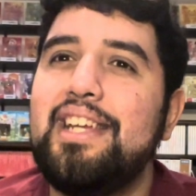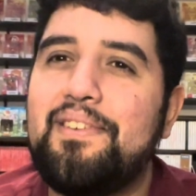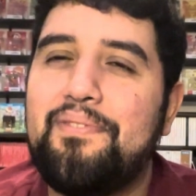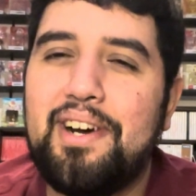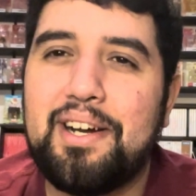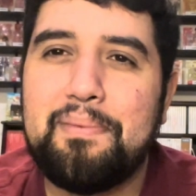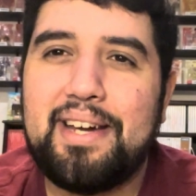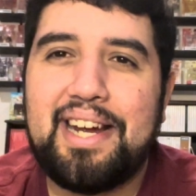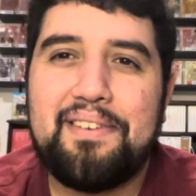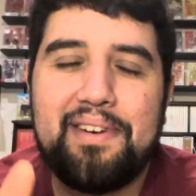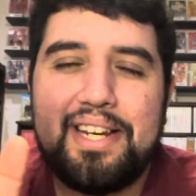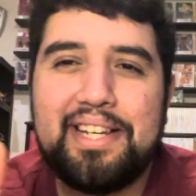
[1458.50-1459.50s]
Fuck, man, I
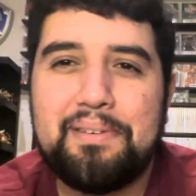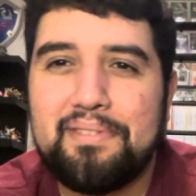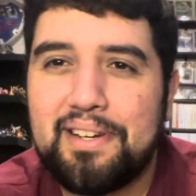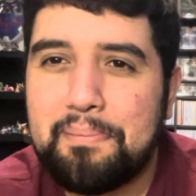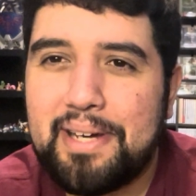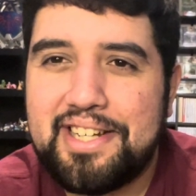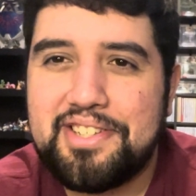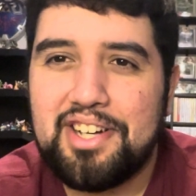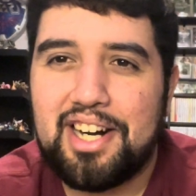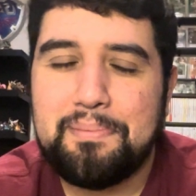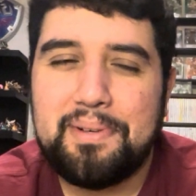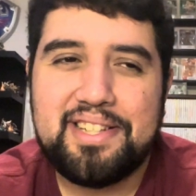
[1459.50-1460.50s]
really did a really bad
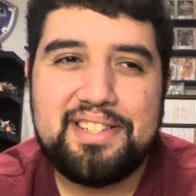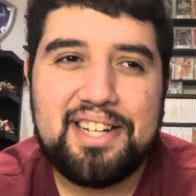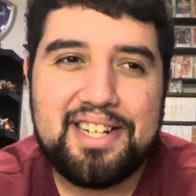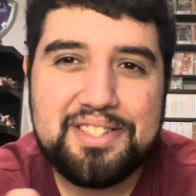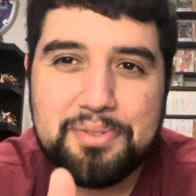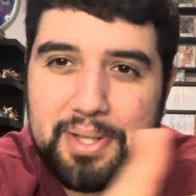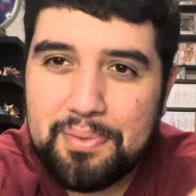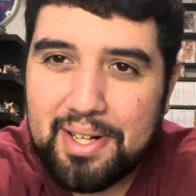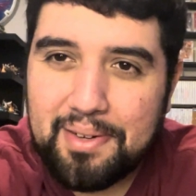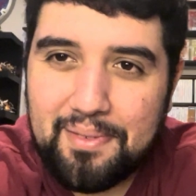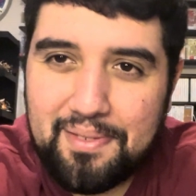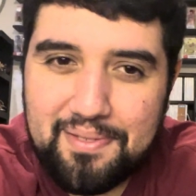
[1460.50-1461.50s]
job at not doing what
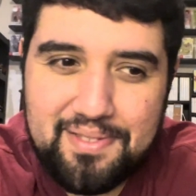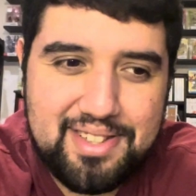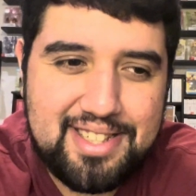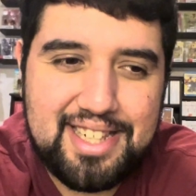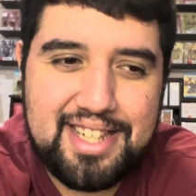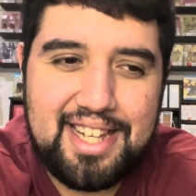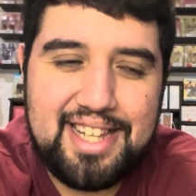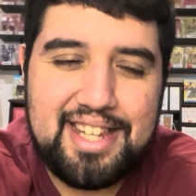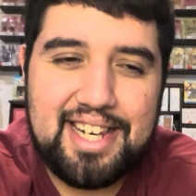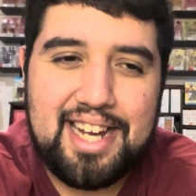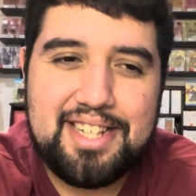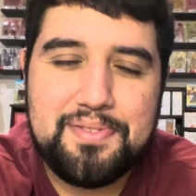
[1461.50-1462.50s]
I did in the
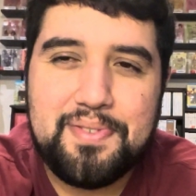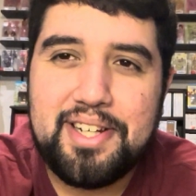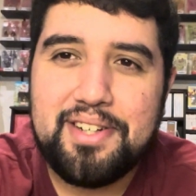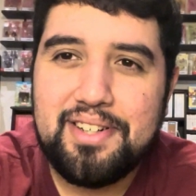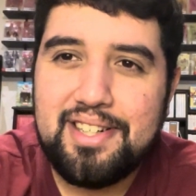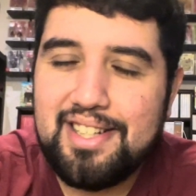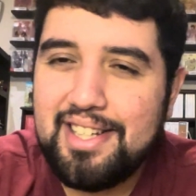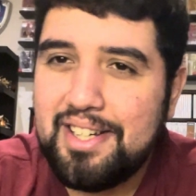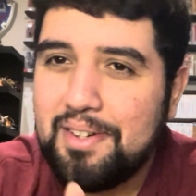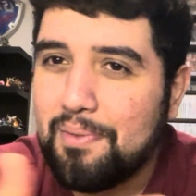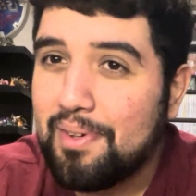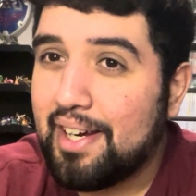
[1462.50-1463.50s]
last video,
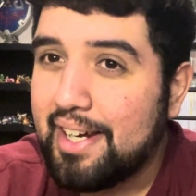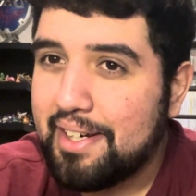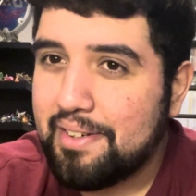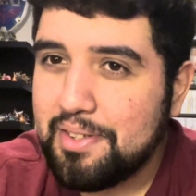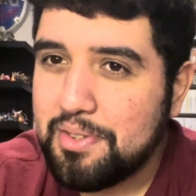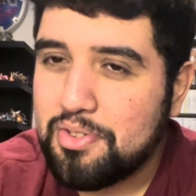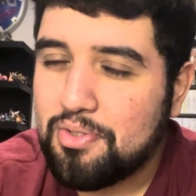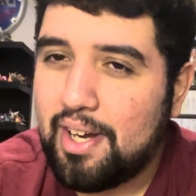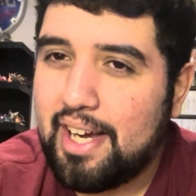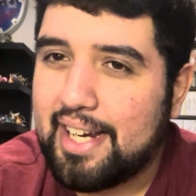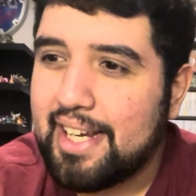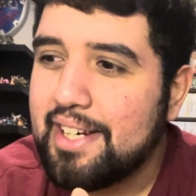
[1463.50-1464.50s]
where I lose
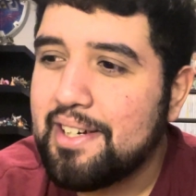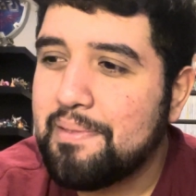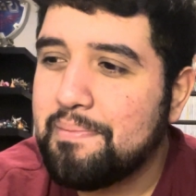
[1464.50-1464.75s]
track and